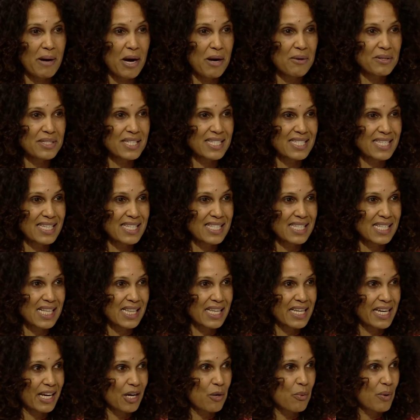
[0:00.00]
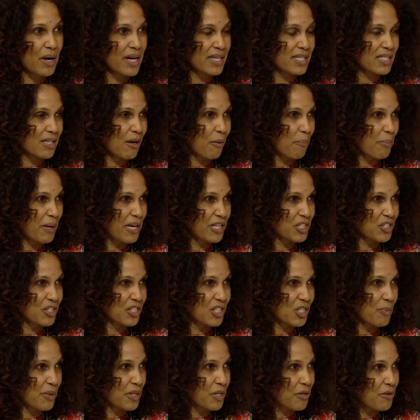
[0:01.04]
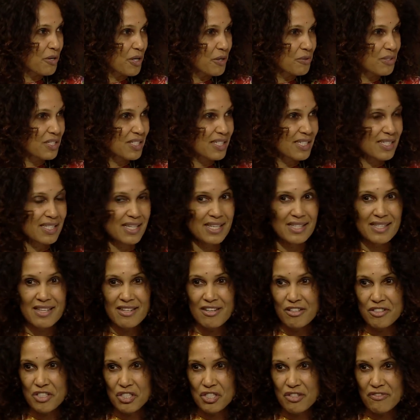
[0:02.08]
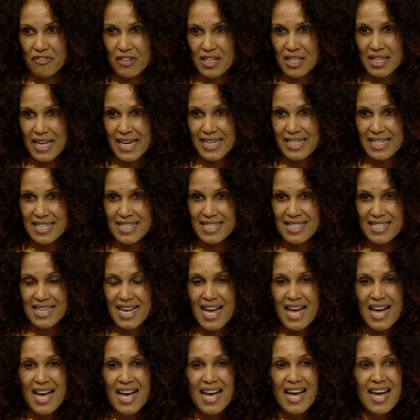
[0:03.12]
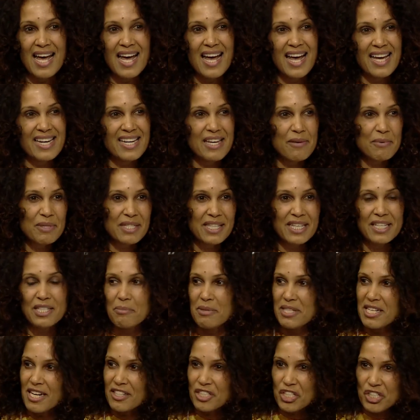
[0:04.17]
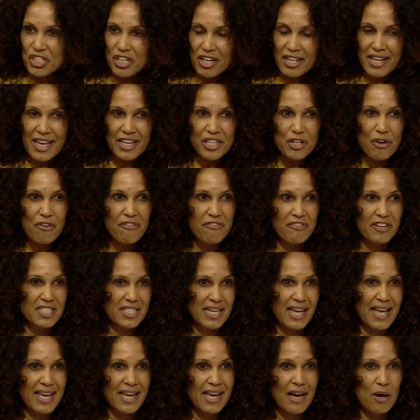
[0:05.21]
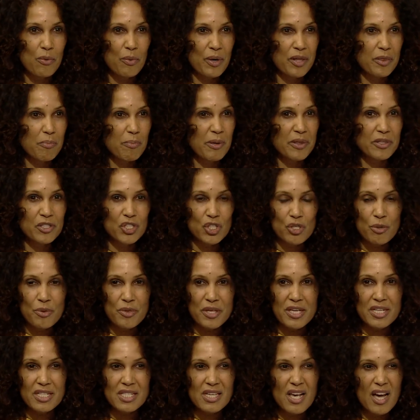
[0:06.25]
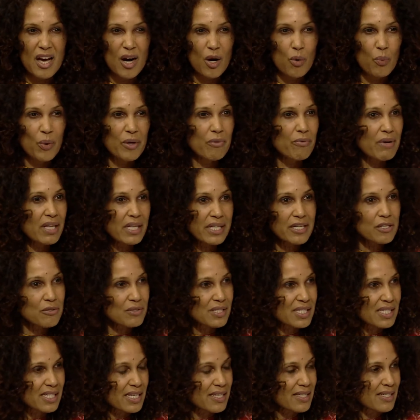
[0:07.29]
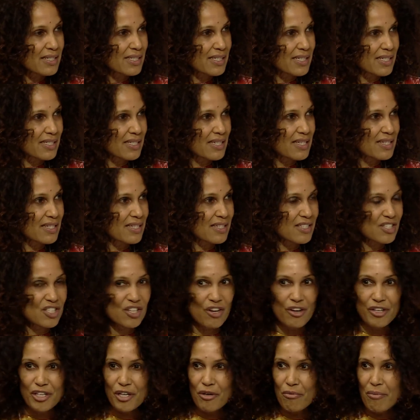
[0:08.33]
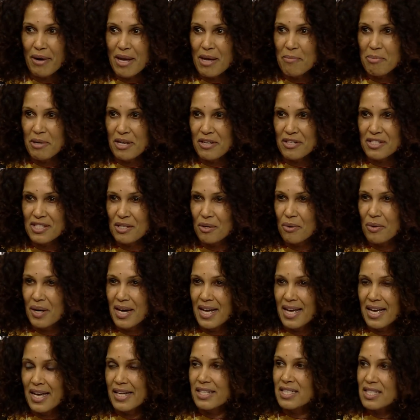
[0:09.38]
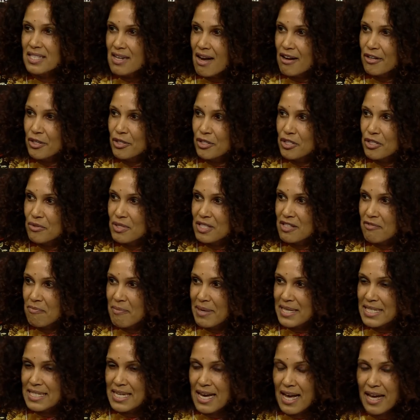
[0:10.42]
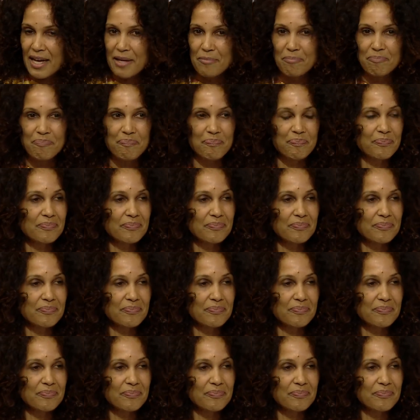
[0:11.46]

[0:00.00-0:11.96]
bowel disease clinic, where I saw patients with Crohn's disease and ulcerative colitis. And he would say to me, Dr. Chutkhan, you're fun to hang out with, but the truth is, we really don't see these diseases in Saudi Arabia, so it's not good use of my time.